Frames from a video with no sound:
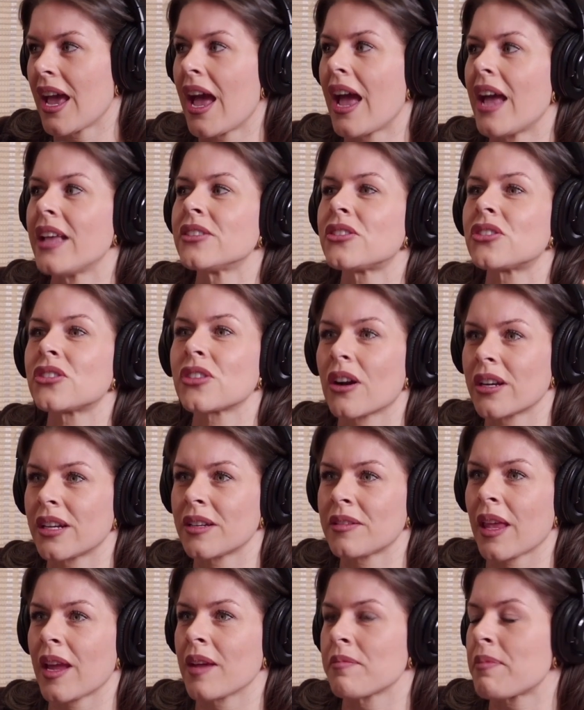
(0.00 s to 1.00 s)
And
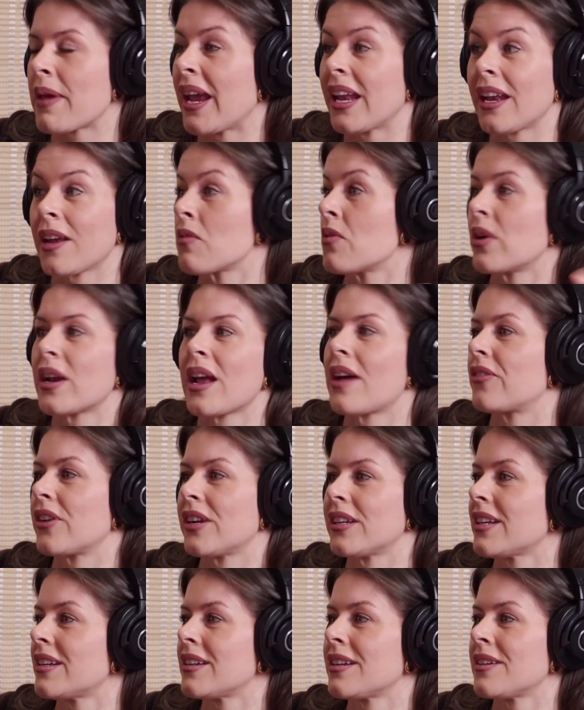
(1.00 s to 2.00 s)
started like painting whatever.
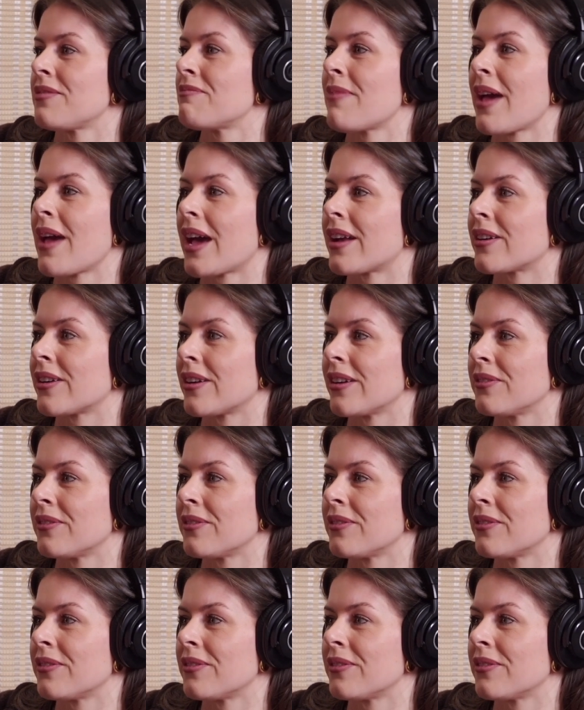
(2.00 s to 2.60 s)
It doesn't even matter.